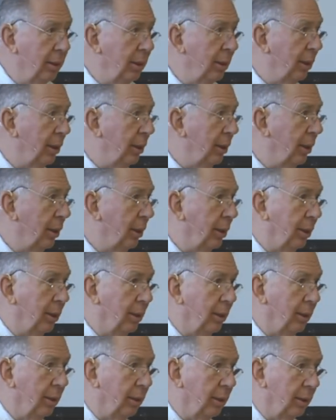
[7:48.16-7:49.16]

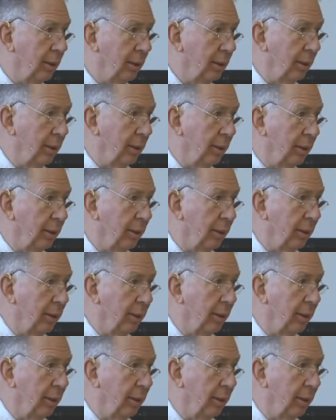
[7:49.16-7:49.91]
(silence)